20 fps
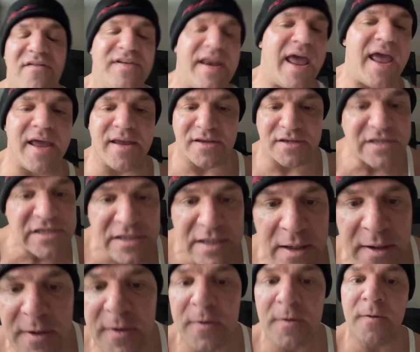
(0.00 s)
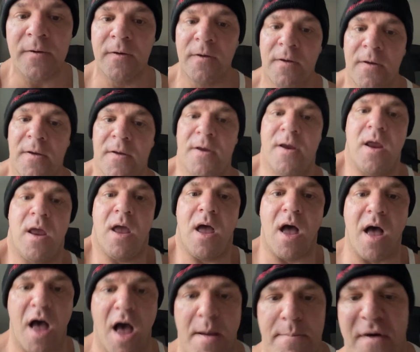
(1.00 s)
days
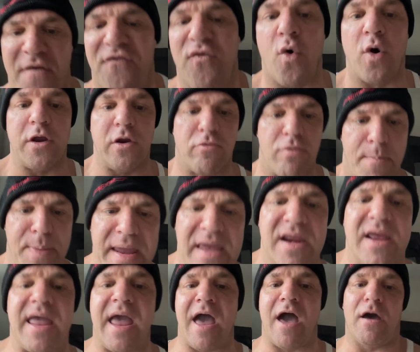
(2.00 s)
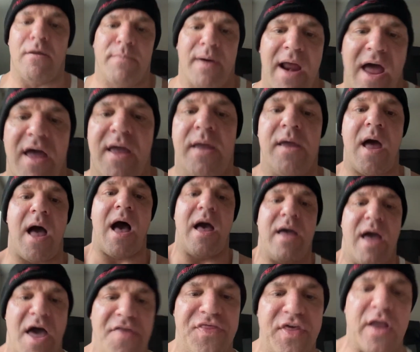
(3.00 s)
before you repeat again. But
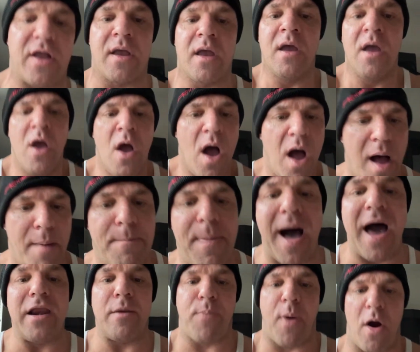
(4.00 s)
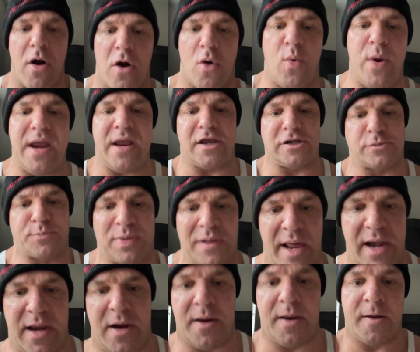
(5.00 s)
I think a body part a week is
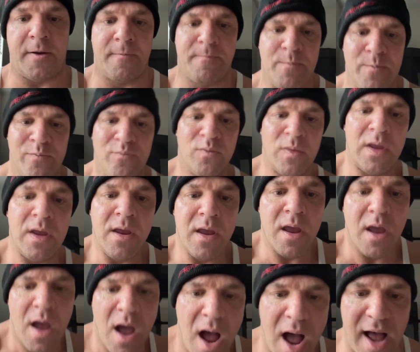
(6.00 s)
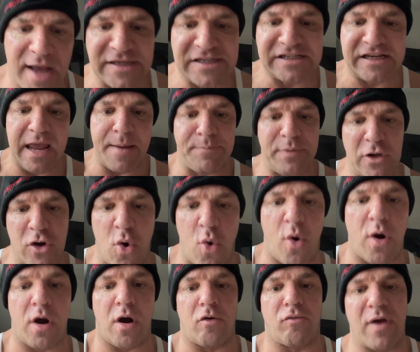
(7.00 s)
plenty. Skip
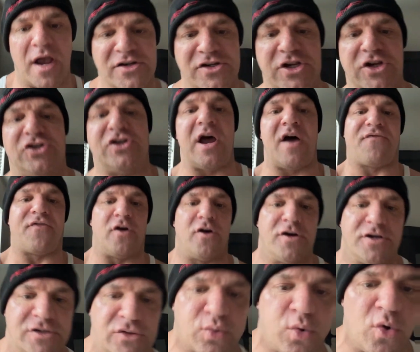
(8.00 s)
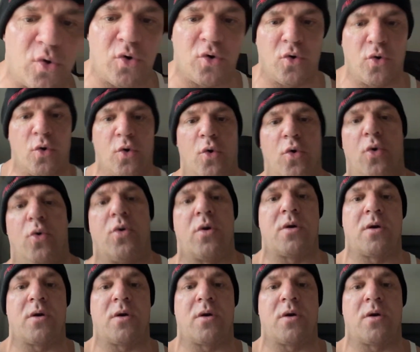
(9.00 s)
LaCour or Rusty Jeffers? Woo.